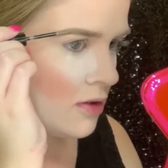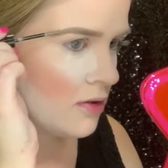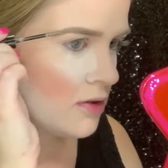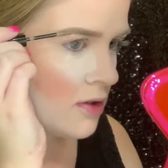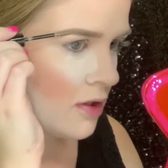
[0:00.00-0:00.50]

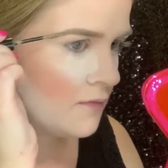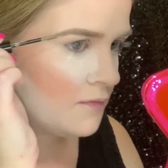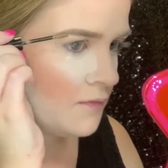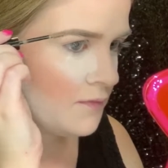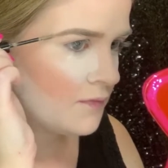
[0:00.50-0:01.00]
So
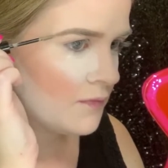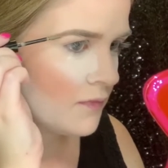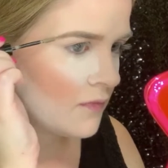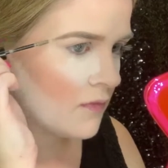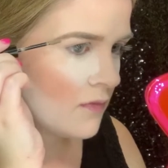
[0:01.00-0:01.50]

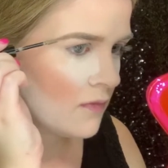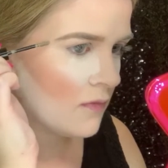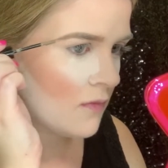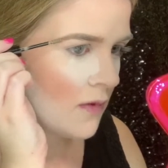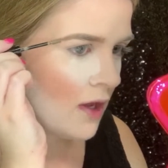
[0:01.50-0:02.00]

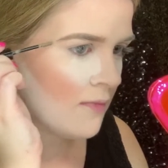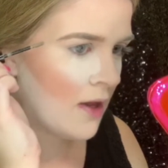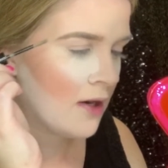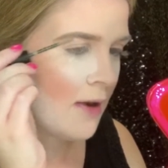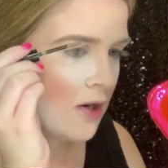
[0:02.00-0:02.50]
Not
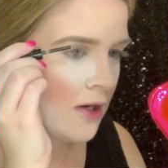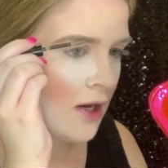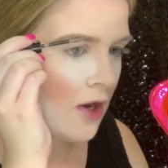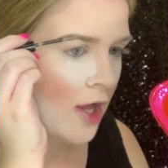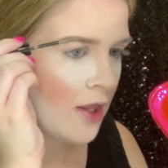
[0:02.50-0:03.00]
mad about it.
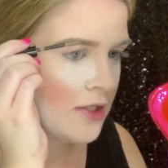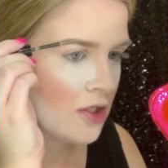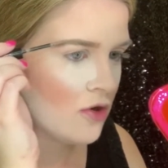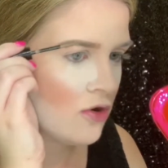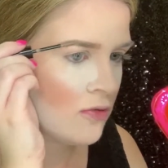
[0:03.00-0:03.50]
Now, I like to
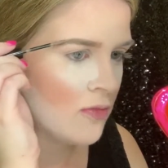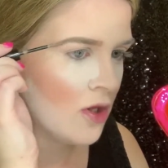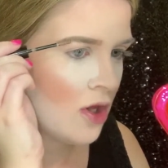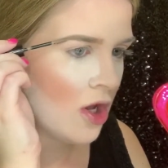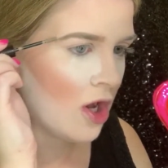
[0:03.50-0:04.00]
comb
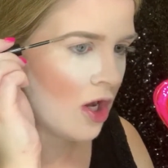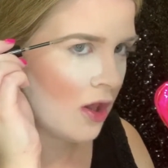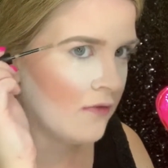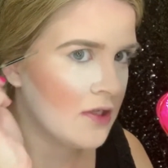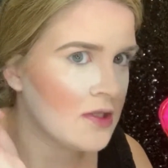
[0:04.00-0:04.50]
all
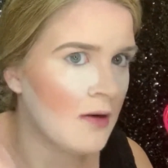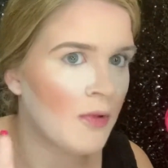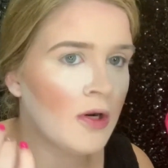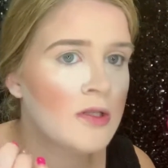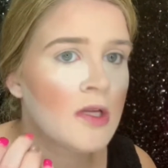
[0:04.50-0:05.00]
of this
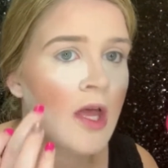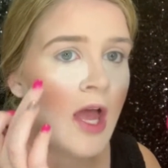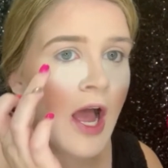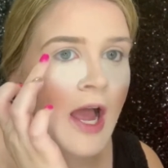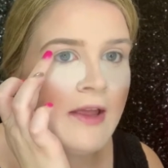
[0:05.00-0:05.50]
upward.
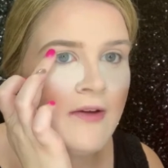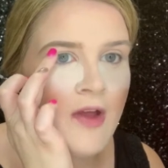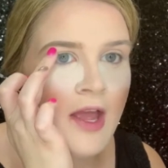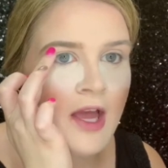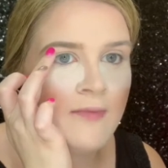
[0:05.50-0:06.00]
I
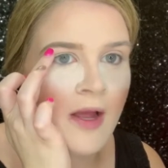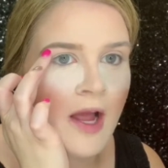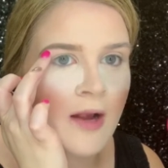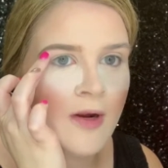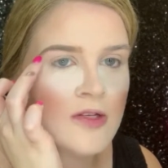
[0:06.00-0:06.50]
haven't had my
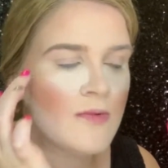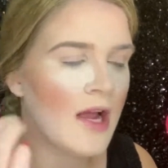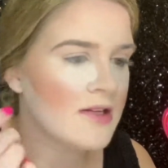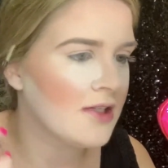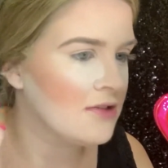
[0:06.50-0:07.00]
eyebrows
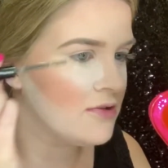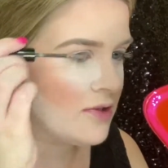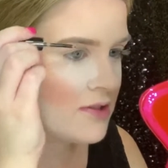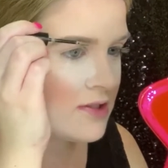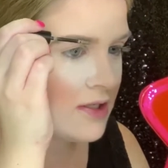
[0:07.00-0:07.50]
waxed, as you
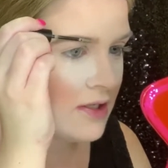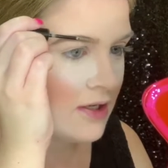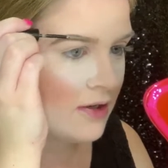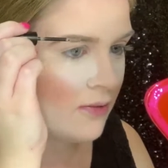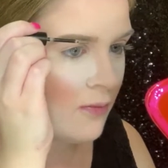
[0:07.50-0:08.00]
can see,
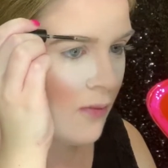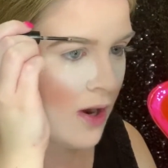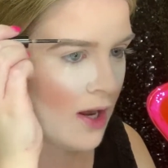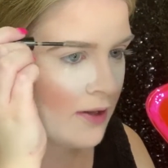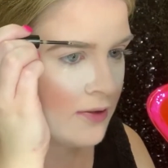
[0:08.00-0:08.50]
in a
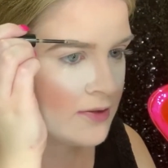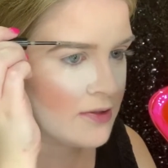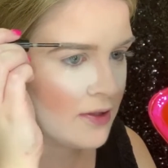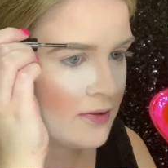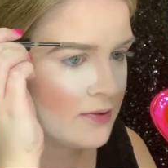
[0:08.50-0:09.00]
while,
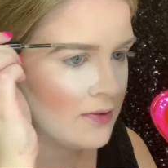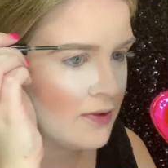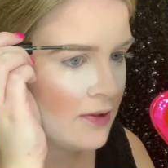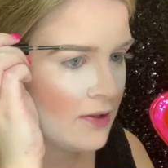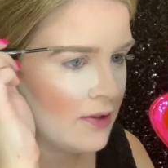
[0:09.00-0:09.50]
so
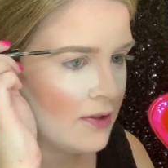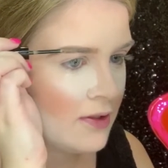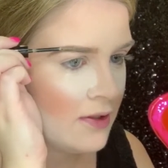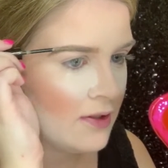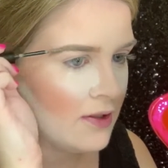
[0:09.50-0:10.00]

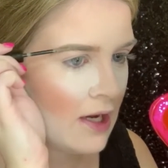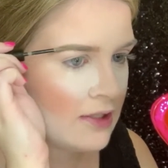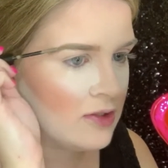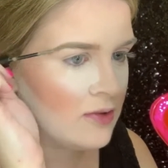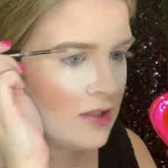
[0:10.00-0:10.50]
I
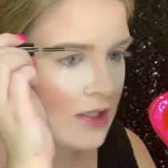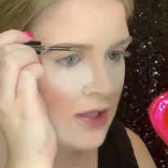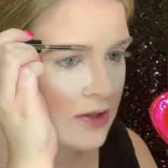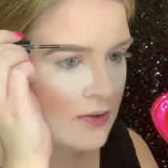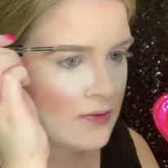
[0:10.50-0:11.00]
do need to
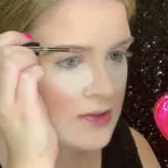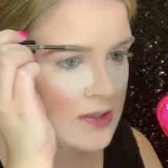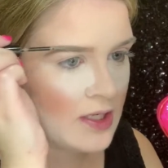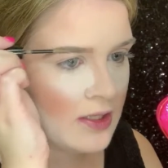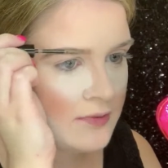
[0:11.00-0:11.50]
get those
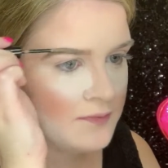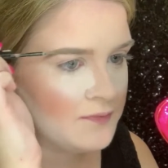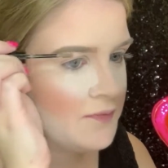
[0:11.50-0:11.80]
done.